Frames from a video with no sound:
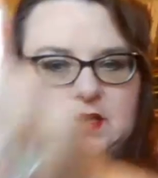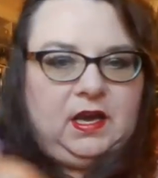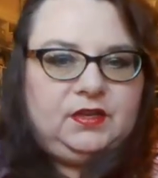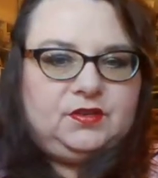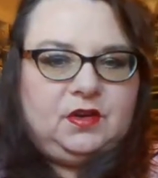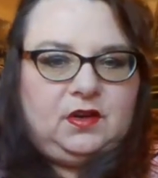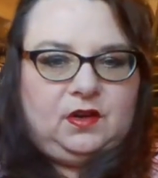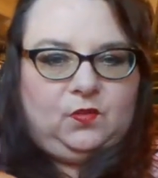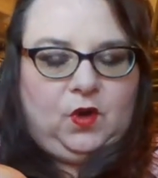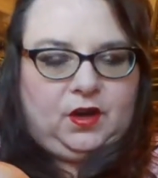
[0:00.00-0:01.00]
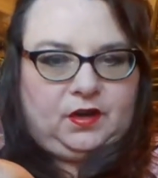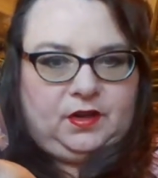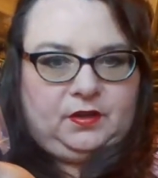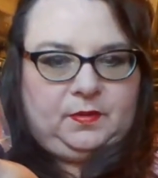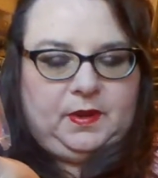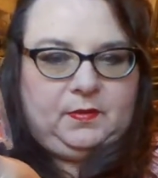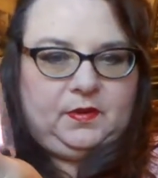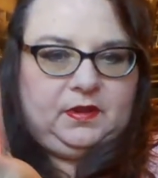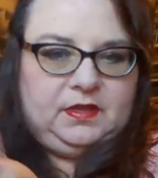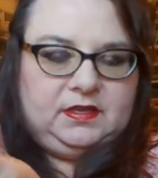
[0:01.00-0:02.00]
I draw on watercolor paper
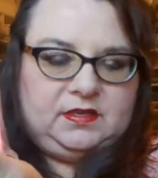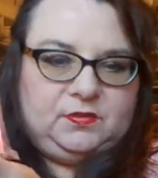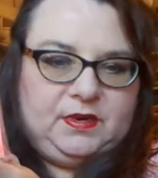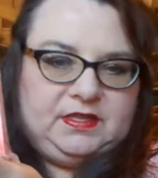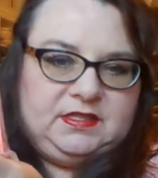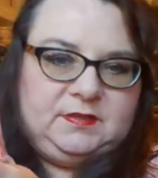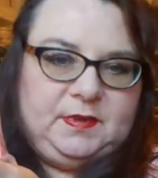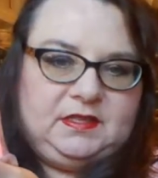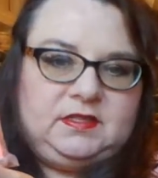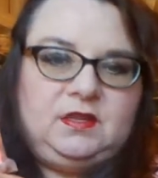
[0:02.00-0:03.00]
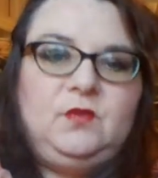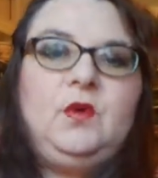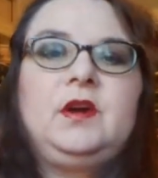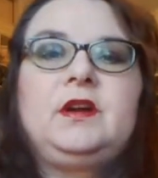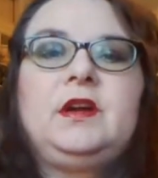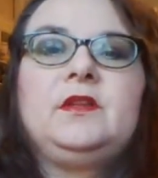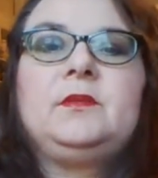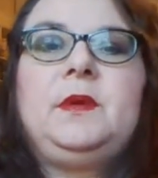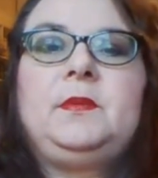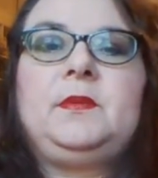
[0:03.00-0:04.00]
and this erases best on watercolor
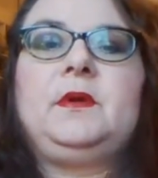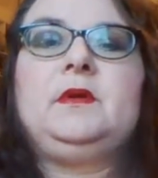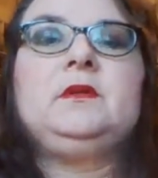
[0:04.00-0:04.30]
paper.